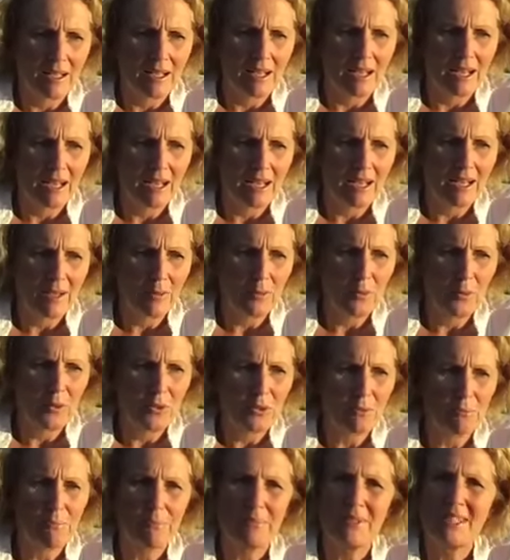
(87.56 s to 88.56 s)
I
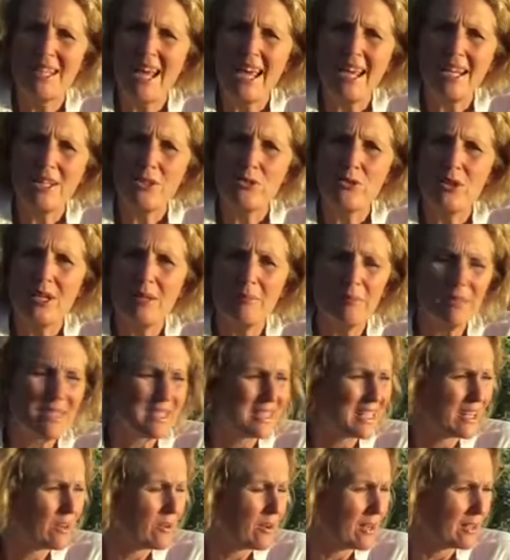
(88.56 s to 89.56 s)
would daydream,
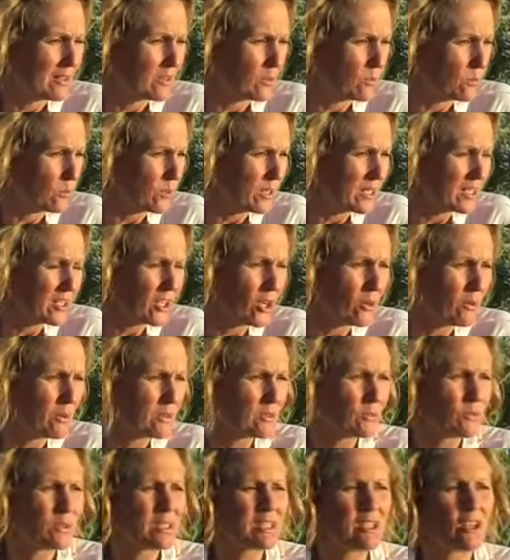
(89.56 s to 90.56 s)
stare out the window. I
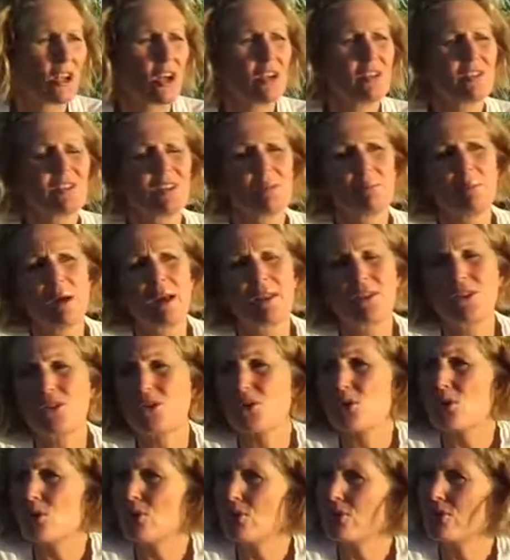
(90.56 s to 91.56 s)
was always lost in my
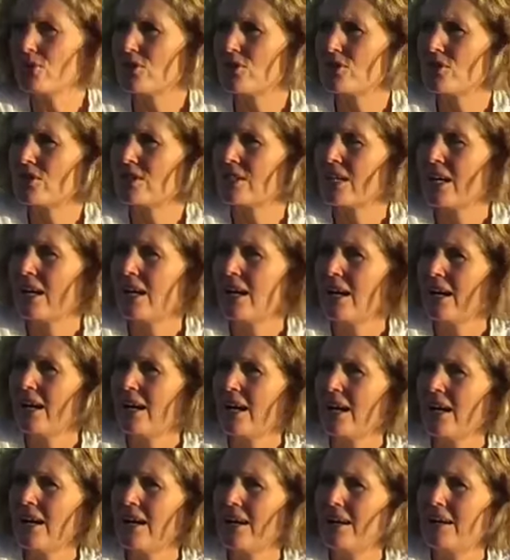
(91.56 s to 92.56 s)
thoughts
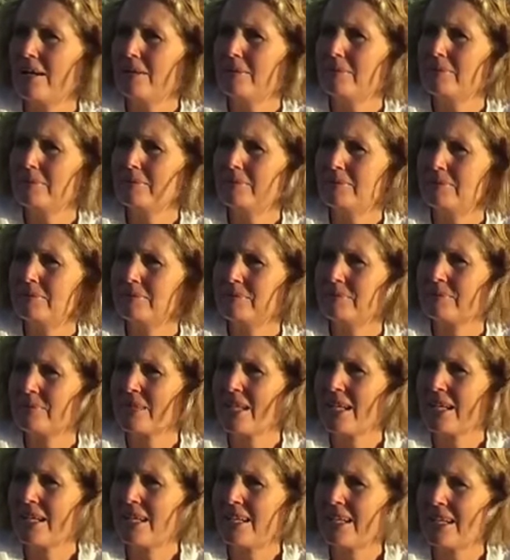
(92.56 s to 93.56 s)
um,
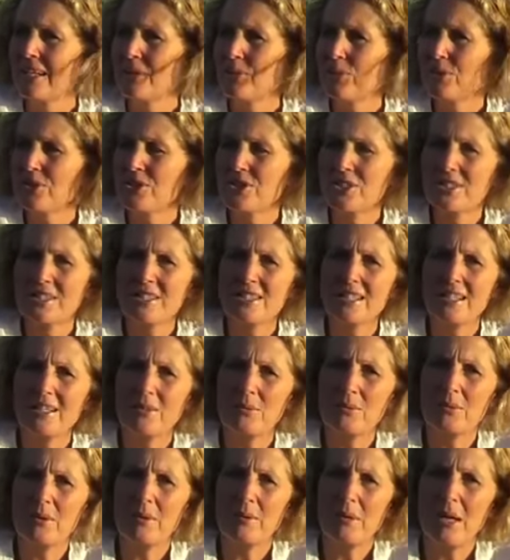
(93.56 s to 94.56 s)
it was just
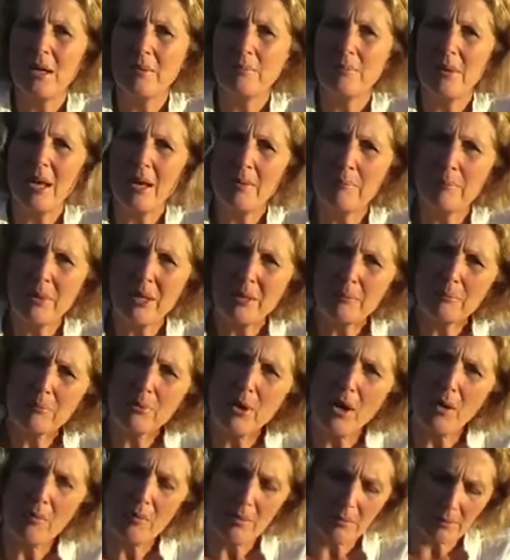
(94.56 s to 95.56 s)
a, a, big
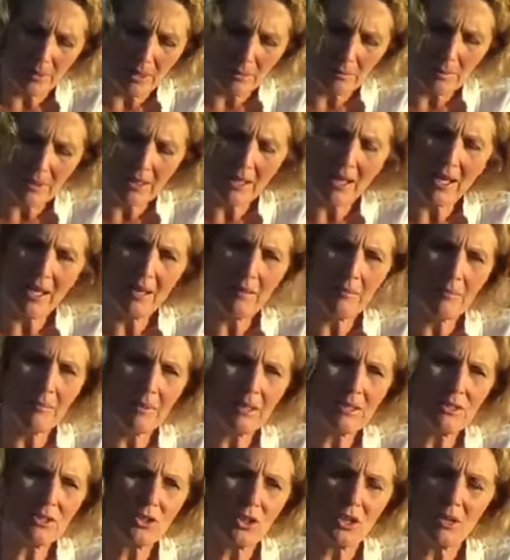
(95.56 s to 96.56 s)
problem and it
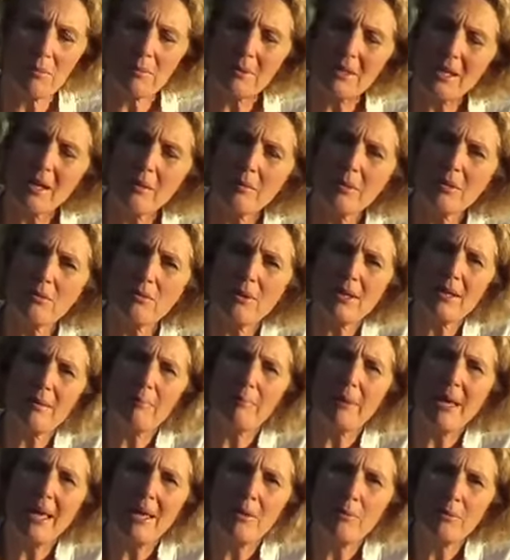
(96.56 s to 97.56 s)
became it started becoming really
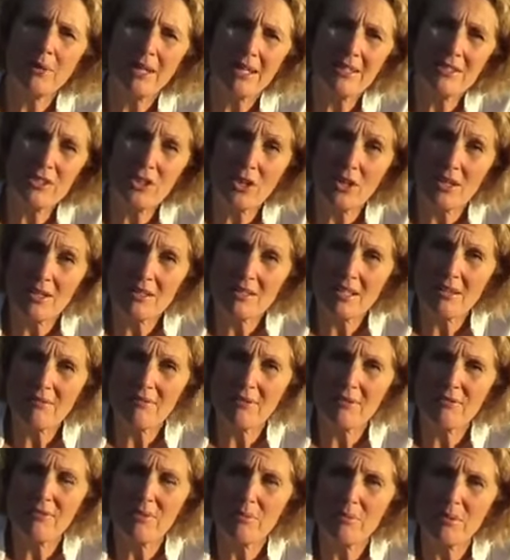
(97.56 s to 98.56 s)
bad when I started
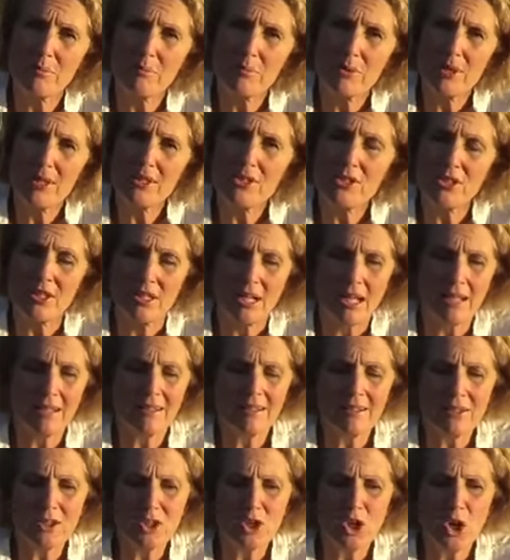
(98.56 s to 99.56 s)
suffering from depression. I
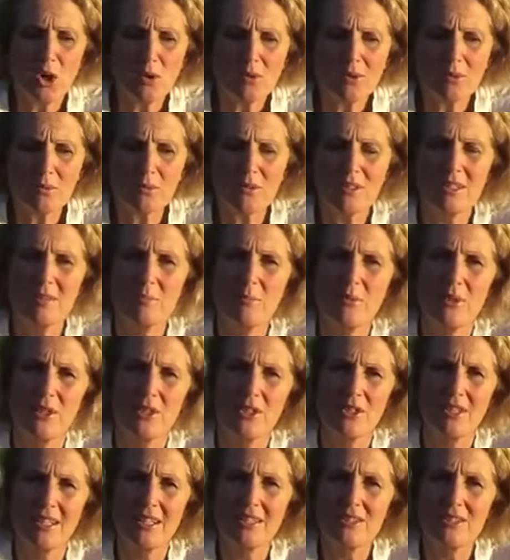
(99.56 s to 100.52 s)
didn't know it was depression.